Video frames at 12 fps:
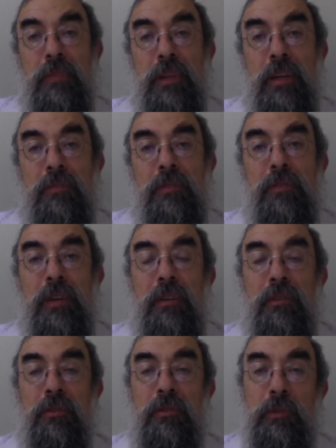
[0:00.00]
have the
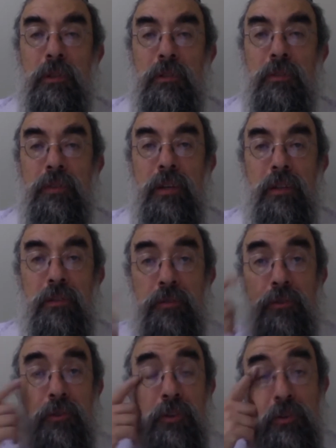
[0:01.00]
value, numerical value of
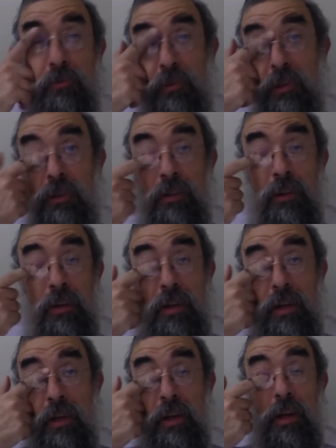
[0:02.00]
33,
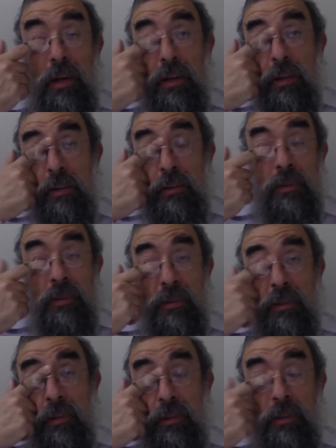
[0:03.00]
and
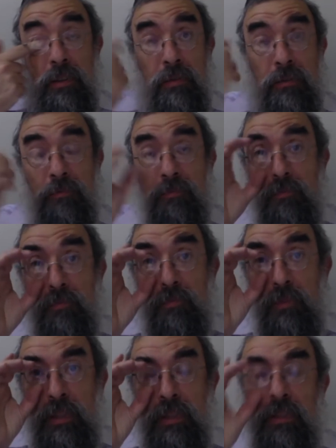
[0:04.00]

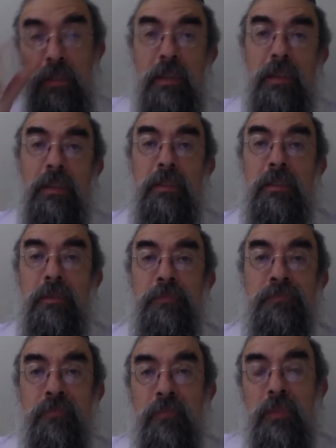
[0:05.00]
being that
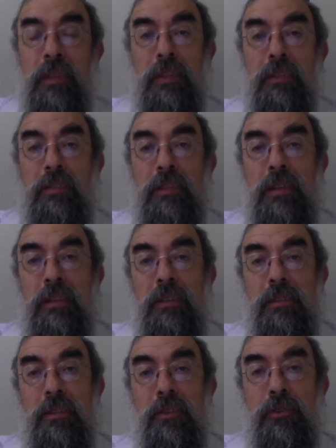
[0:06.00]
this day
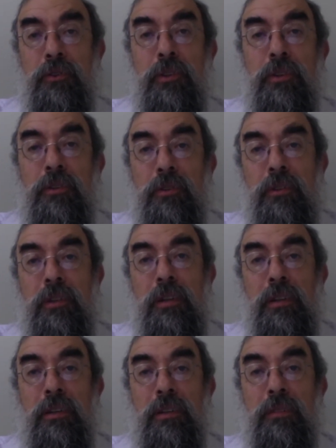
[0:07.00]
is the 33rd
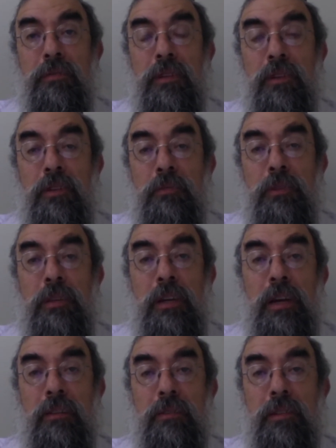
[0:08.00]
day of the Omer, the
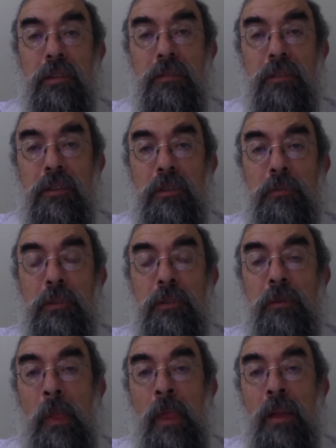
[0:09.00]
counting of the
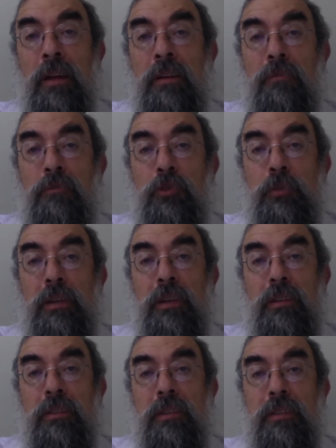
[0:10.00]
Omer, which
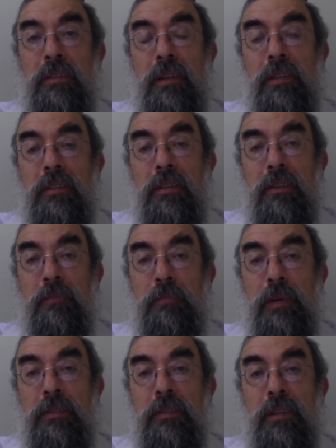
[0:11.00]
begins on the second day of
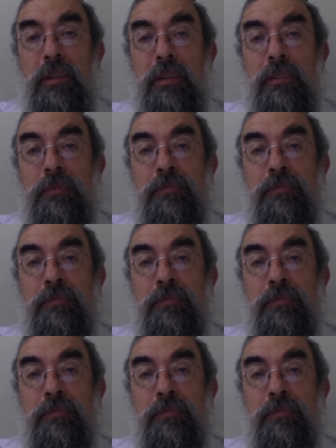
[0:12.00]
Pesach